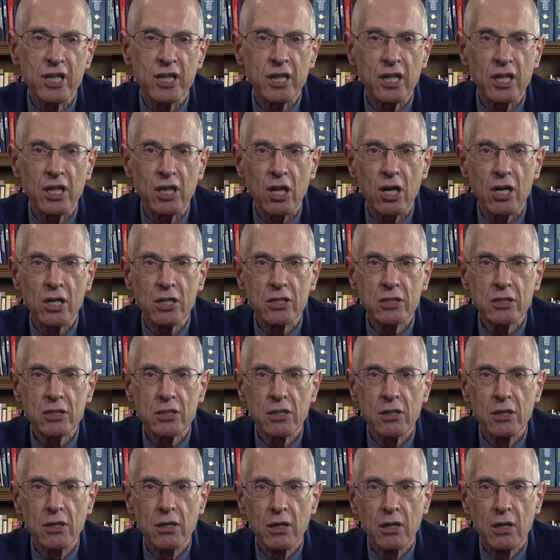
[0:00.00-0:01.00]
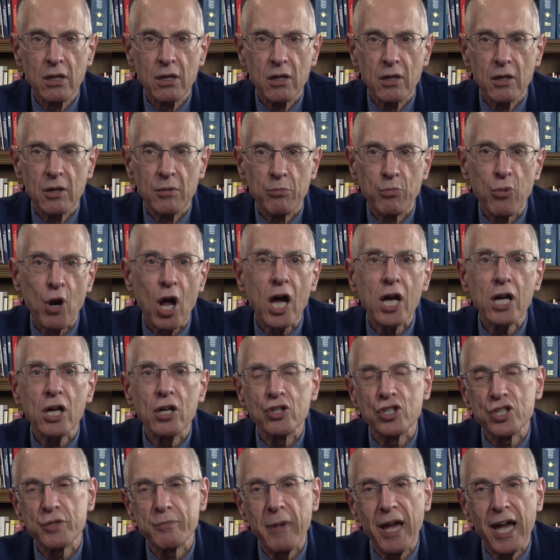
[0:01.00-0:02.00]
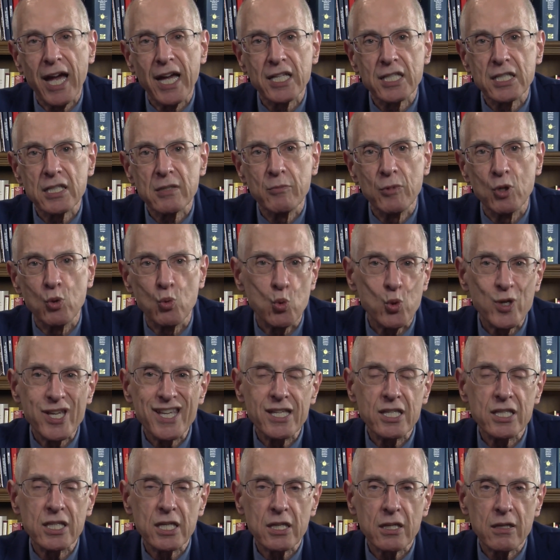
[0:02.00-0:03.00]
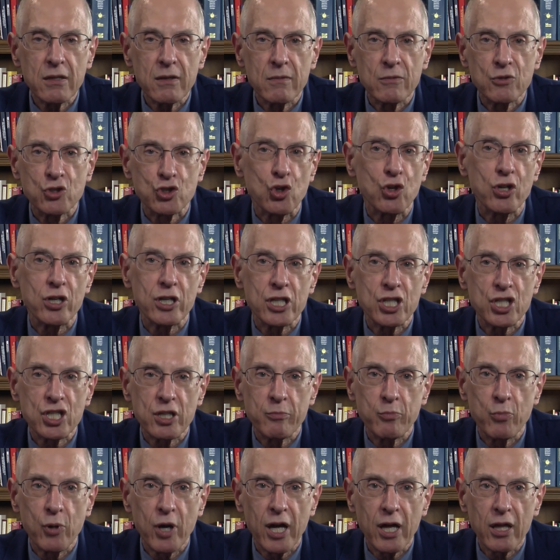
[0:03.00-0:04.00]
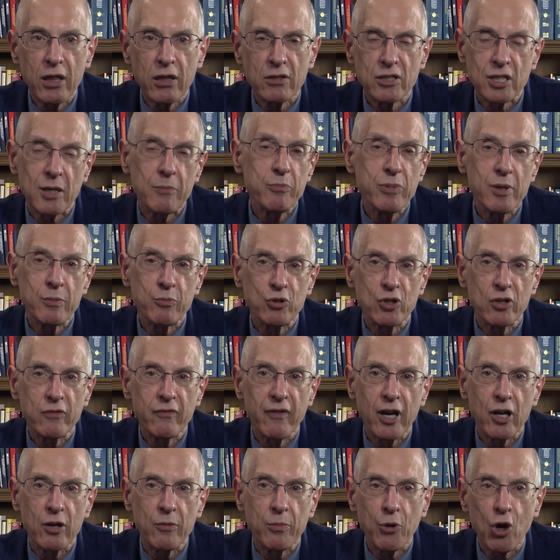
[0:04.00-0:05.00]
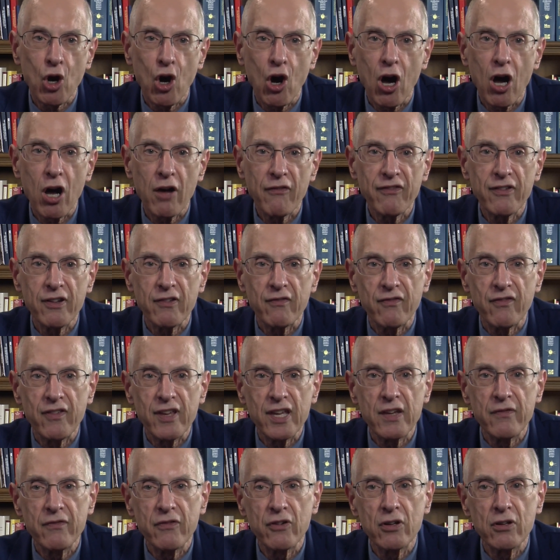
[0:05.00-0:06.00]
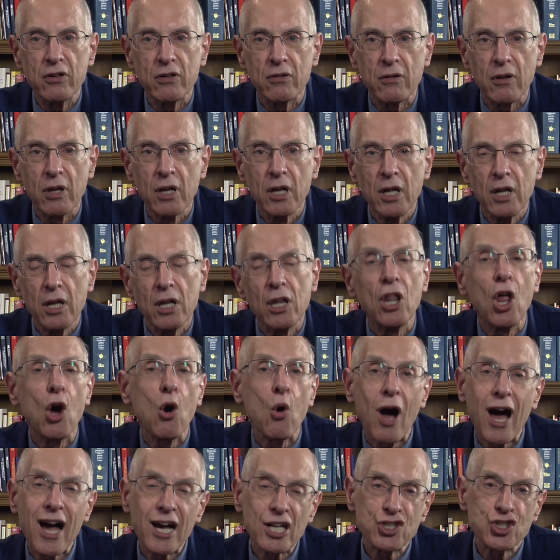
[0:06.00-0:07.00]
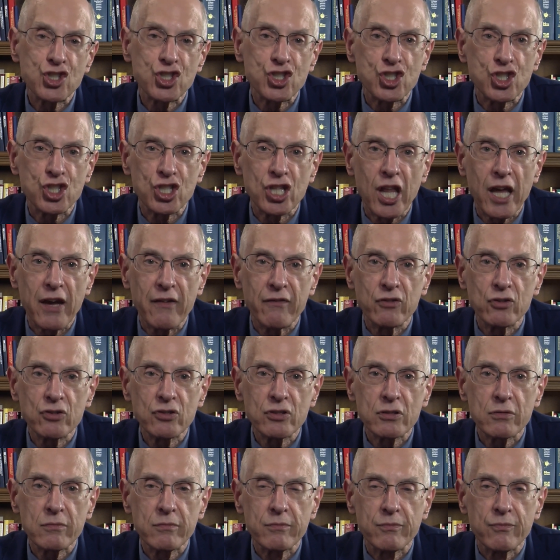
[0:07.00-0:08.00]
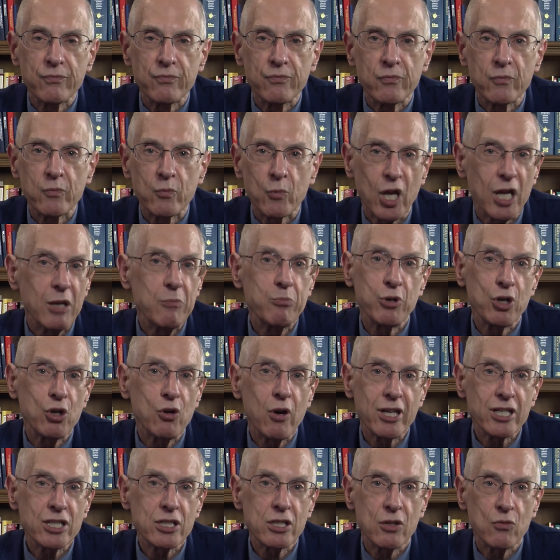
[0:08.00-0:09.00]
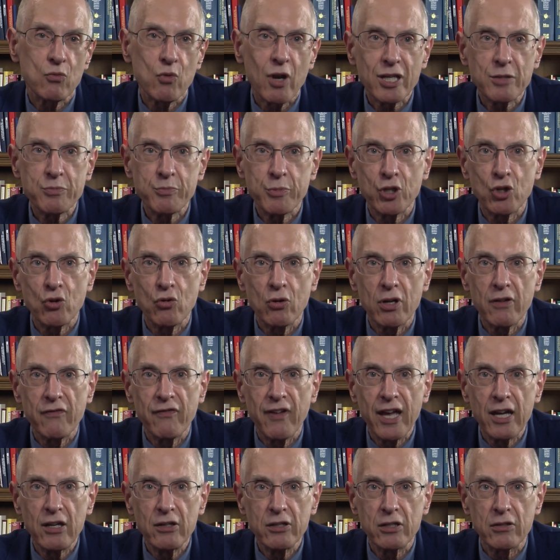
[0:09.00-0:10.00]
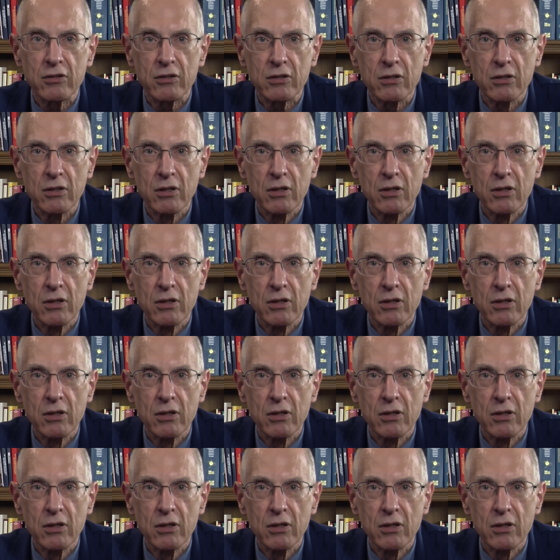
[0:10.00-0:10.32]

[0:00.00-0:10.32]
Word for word: in the lungs, bronchospasm and wheezing, shortness of breath. Some people develop cough and fever and low oxygen levels, can progress to respiratory failure.